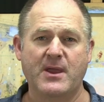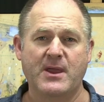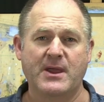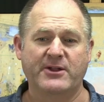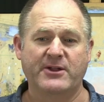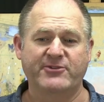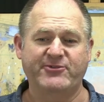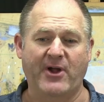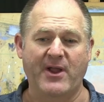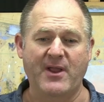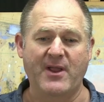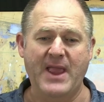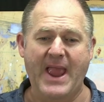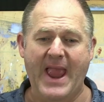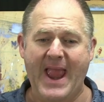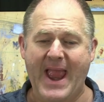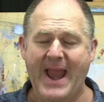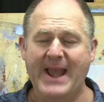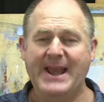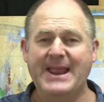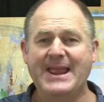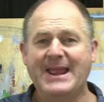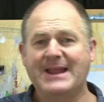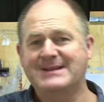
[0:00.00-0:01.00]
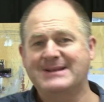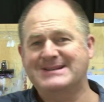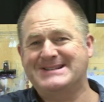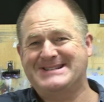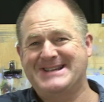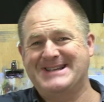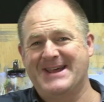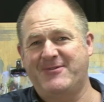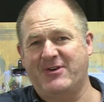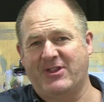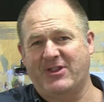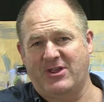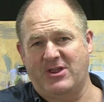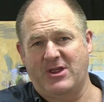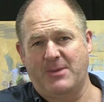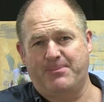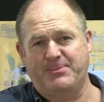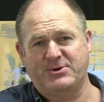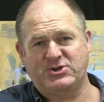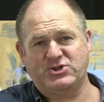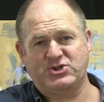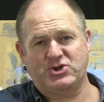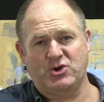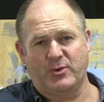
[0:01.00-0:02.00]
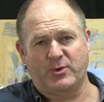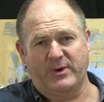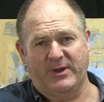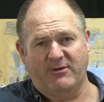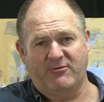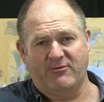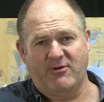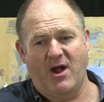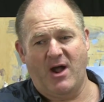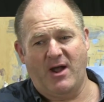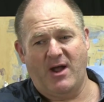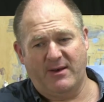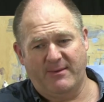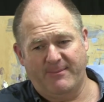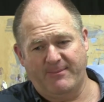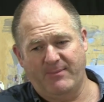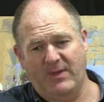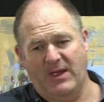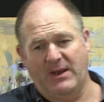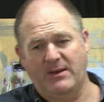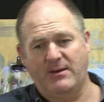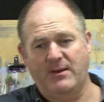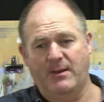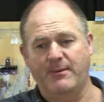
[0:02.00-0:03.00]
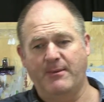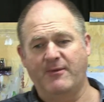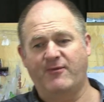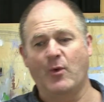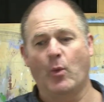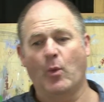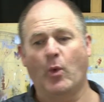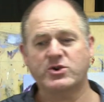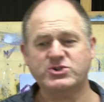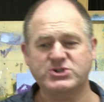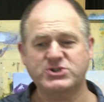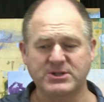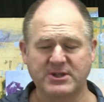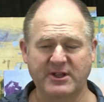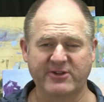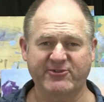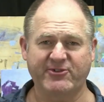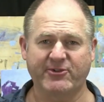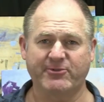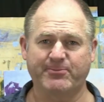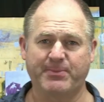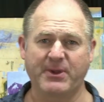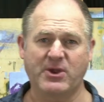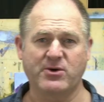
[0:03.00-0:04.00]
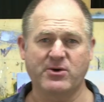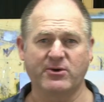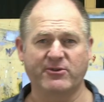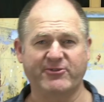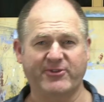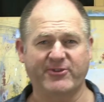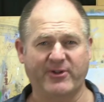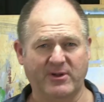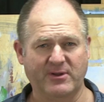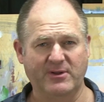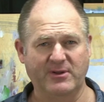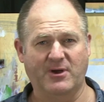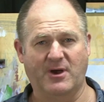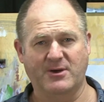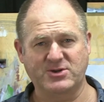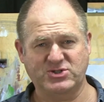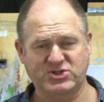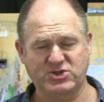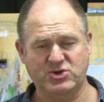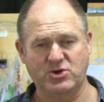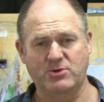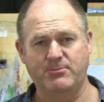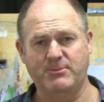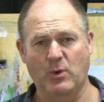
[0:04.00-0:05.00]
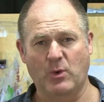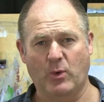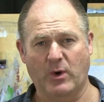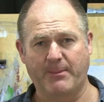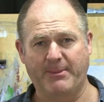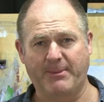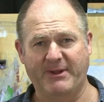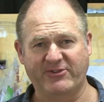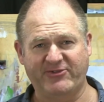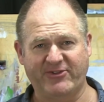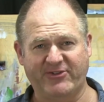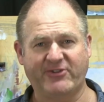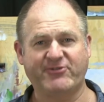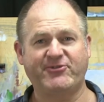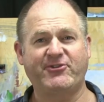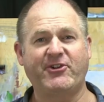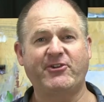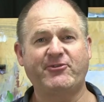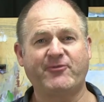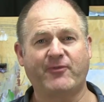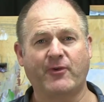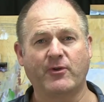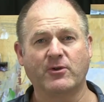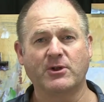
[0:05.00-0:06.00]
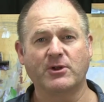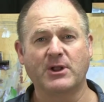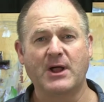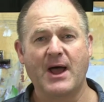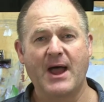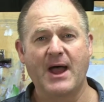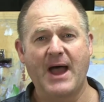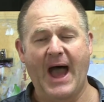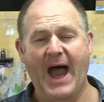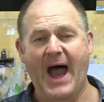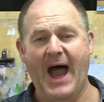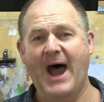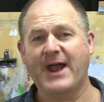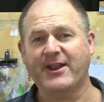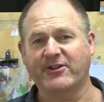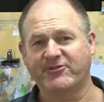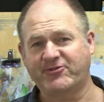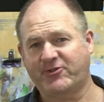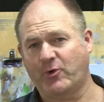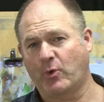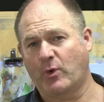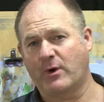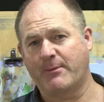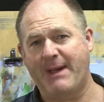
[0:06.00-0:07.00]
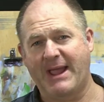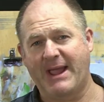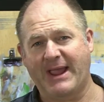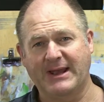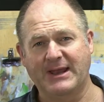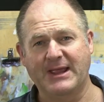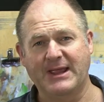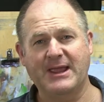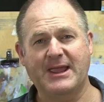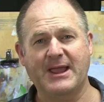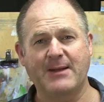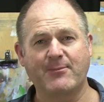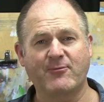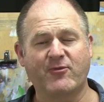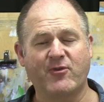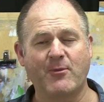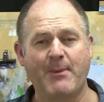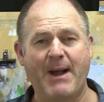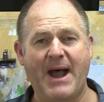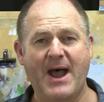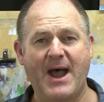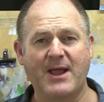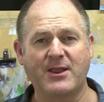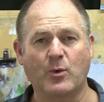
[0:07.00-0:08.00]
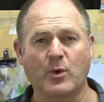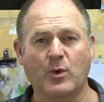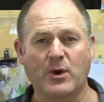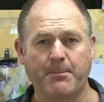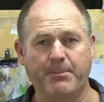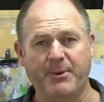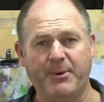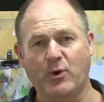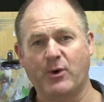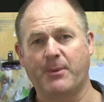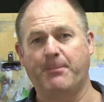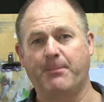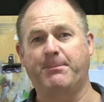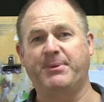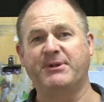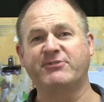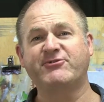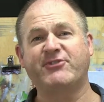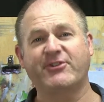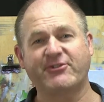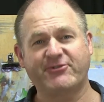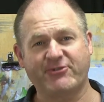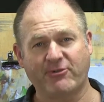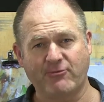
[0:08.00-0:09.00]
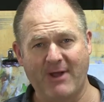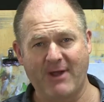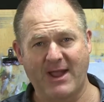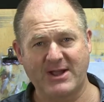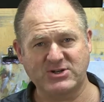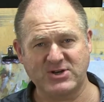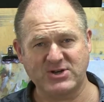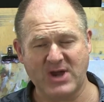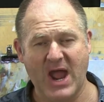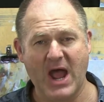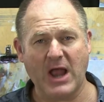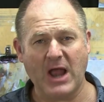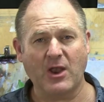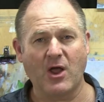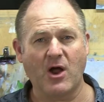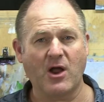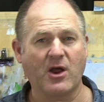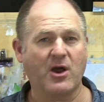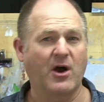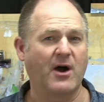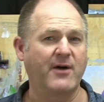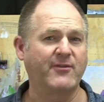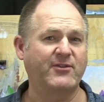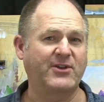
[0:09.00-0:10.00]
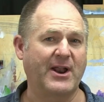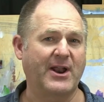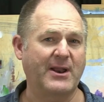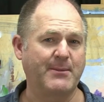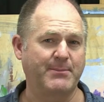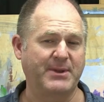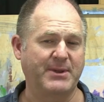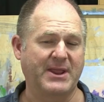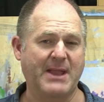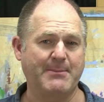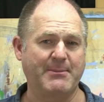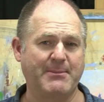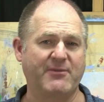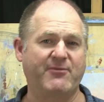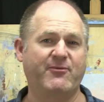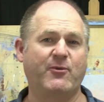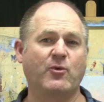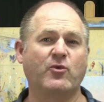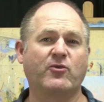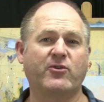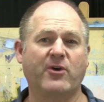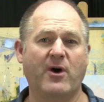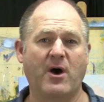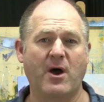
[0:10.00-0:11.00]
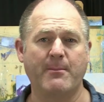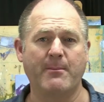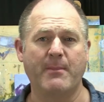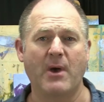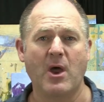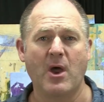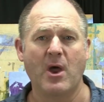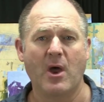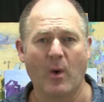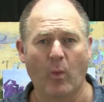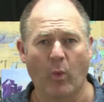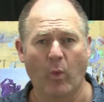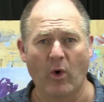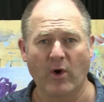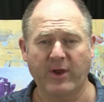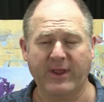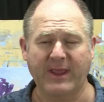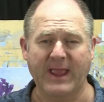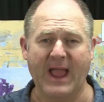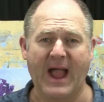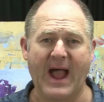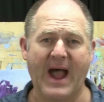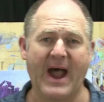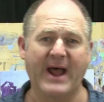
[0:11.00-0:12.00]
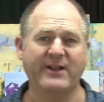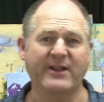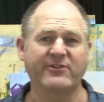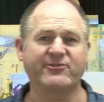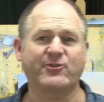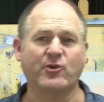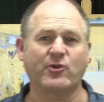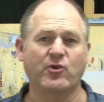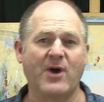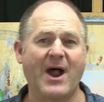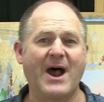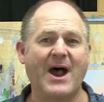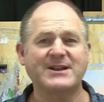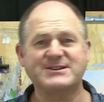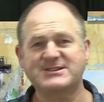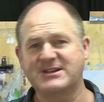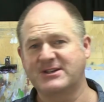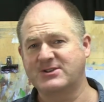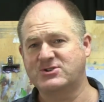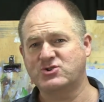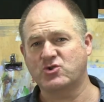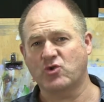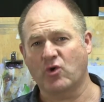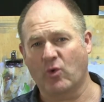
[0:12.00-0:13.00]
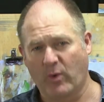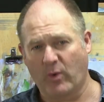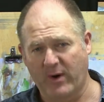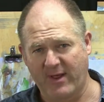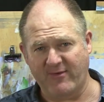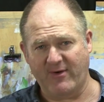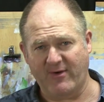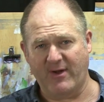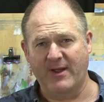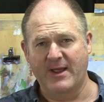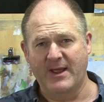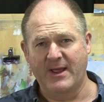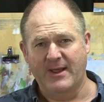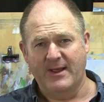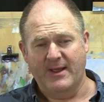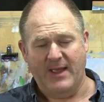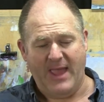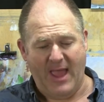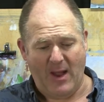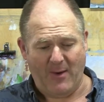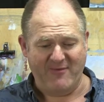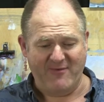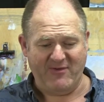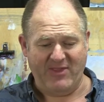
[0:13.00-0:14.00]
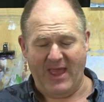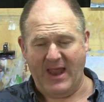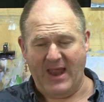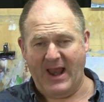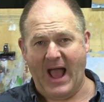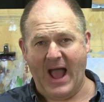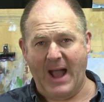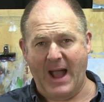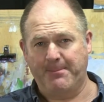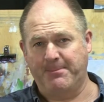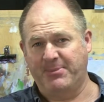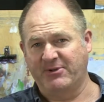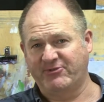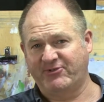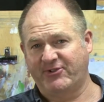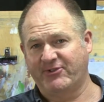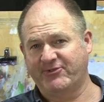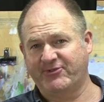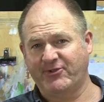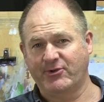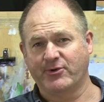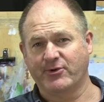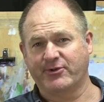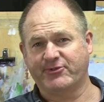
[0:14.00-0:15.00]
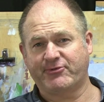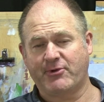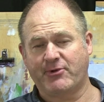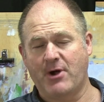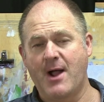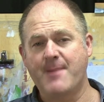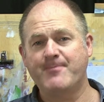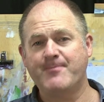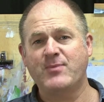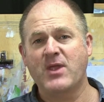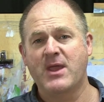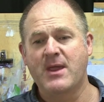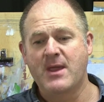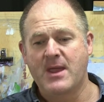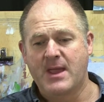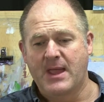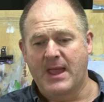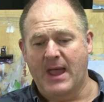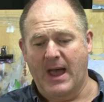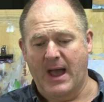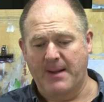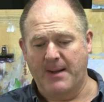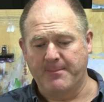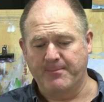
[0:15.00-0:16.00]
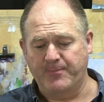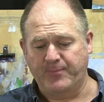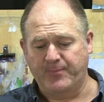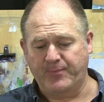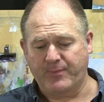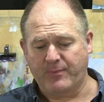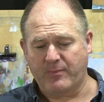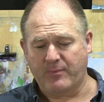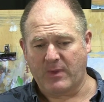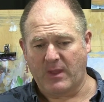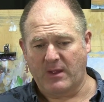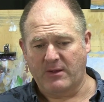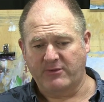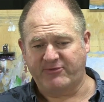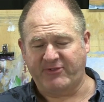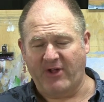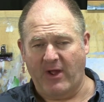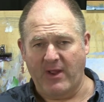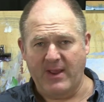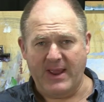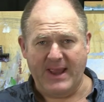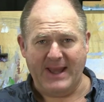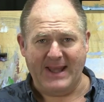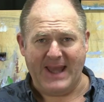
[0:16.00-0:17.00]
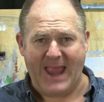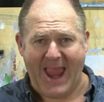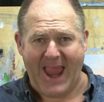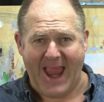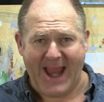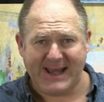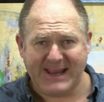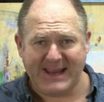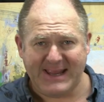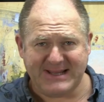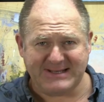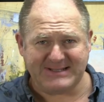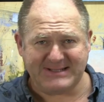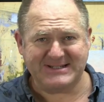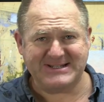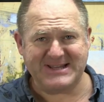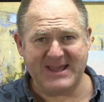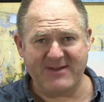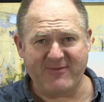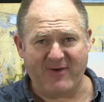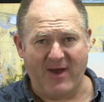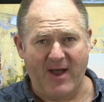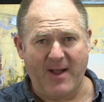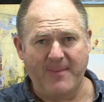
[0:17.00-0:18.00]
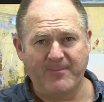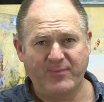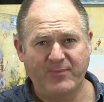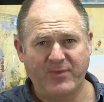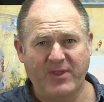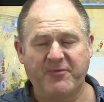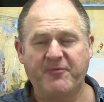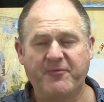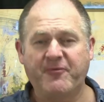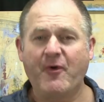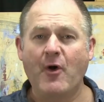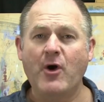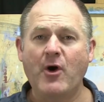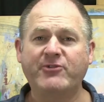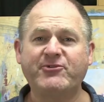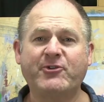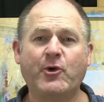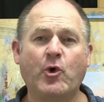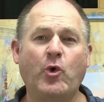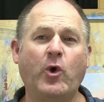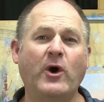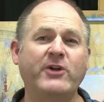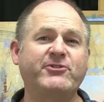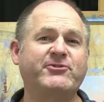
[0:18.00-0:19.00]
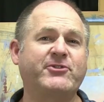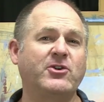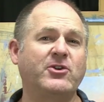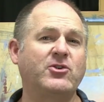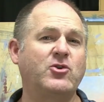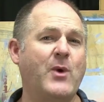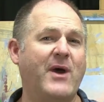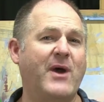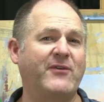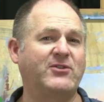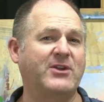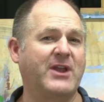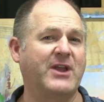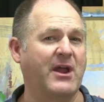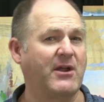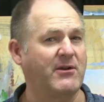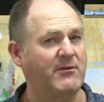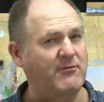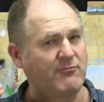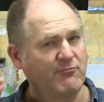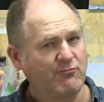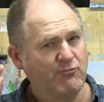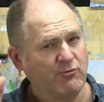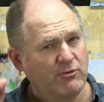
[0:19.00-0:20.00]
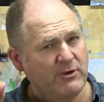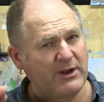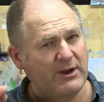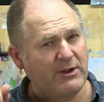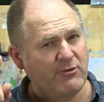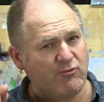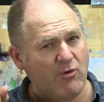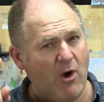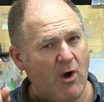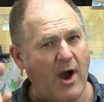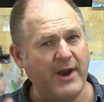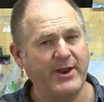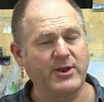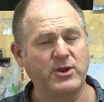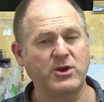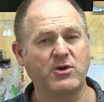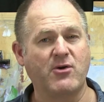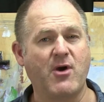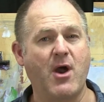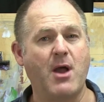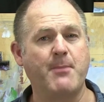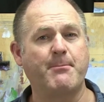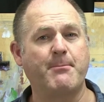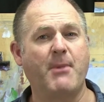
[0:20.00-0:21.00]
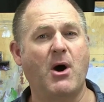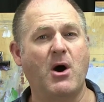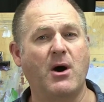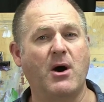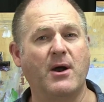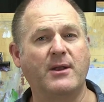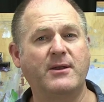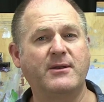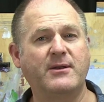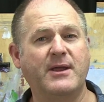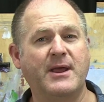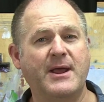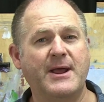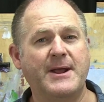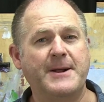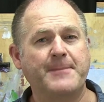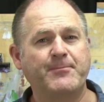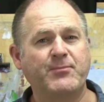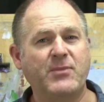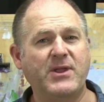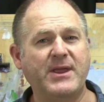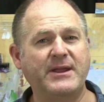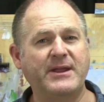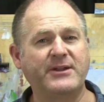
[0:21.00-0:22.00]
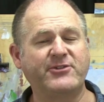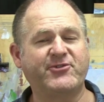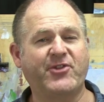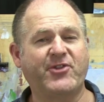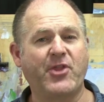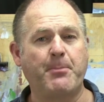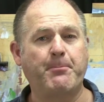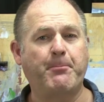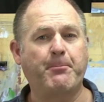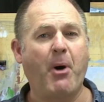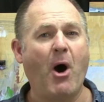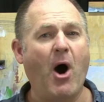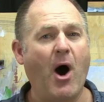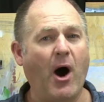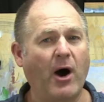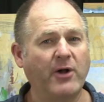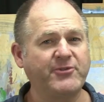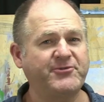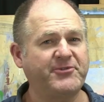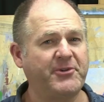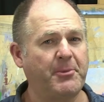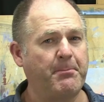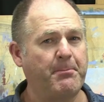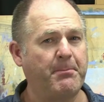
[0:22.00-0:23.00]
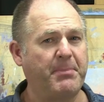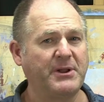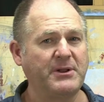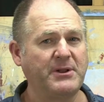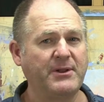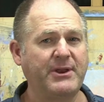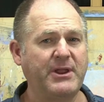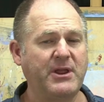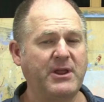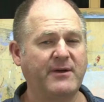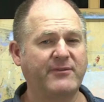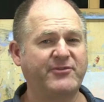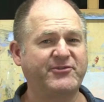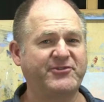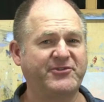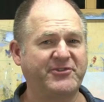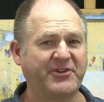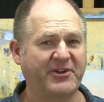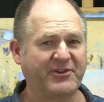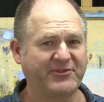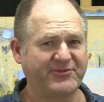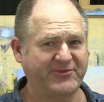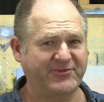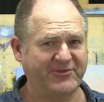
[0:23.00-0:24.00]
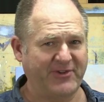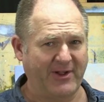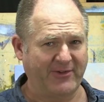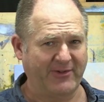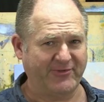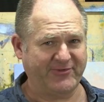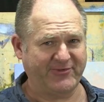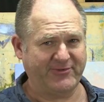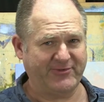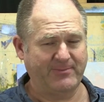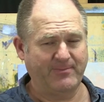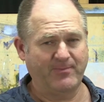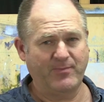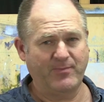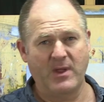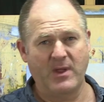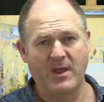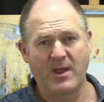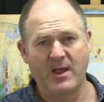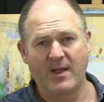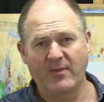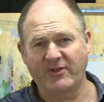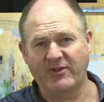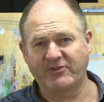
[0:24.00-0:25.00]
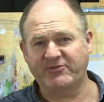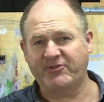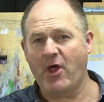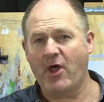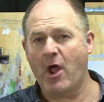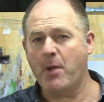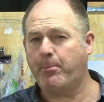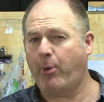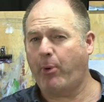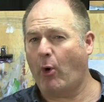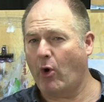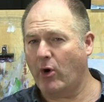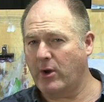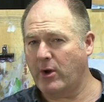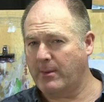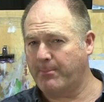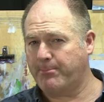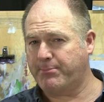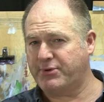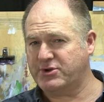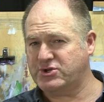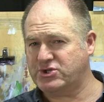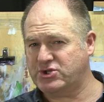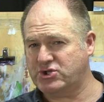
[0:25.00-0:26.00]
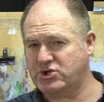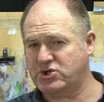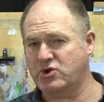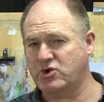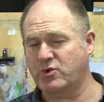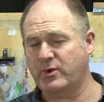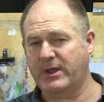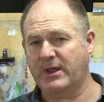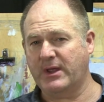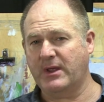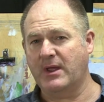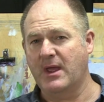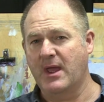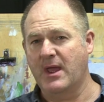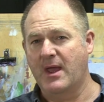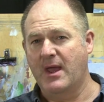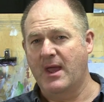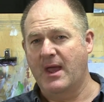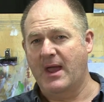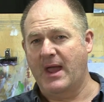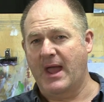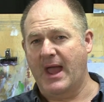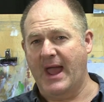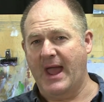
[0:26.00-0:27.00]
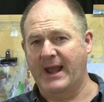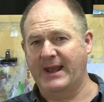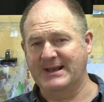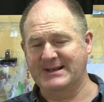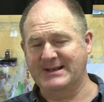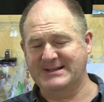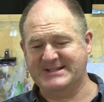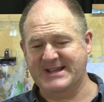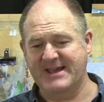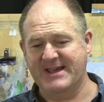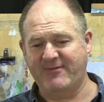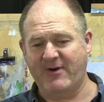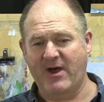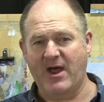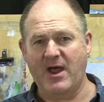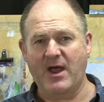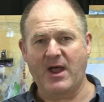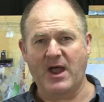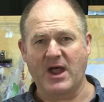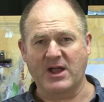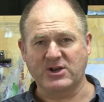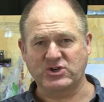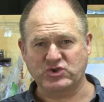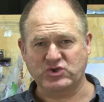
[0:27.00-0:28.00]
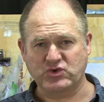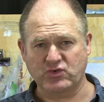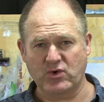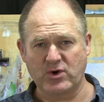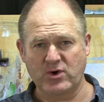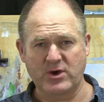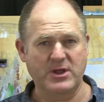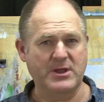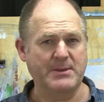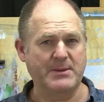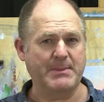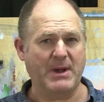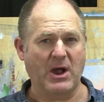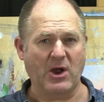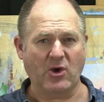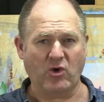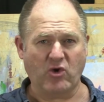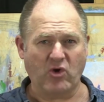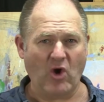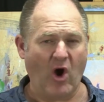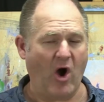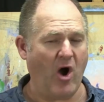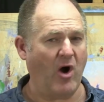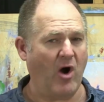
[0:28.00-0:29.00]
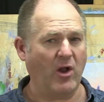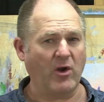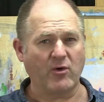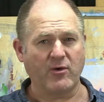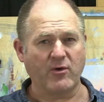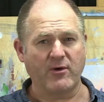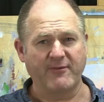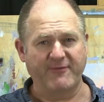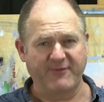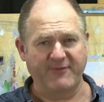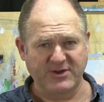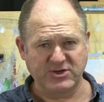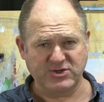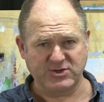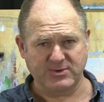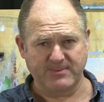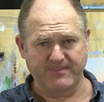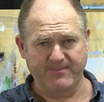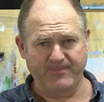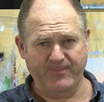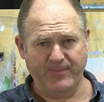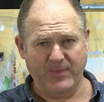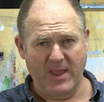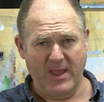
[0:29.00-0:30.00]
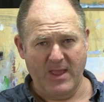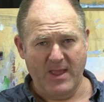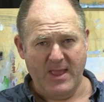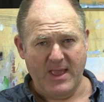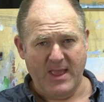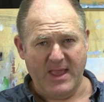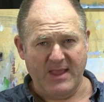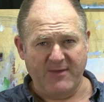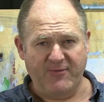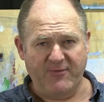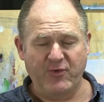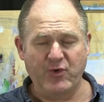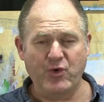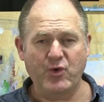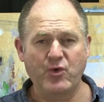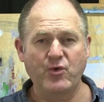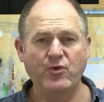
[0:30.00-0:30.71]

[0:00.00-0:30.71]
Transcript: So any endeavor that you're pursuing, right? And, and if you're watching this, it's because I assume you want to be a successful artist. You want to make an income from art. You want to build a business around your art like I've done and become a full-time working artist or art teacher or whatever, however that art business looks, right? Um, so in any endeavor, the first question you have to get really right in your own mind is the possibility of success. There's no point pursuing an endeavor, a dream, a goal, or a vision if you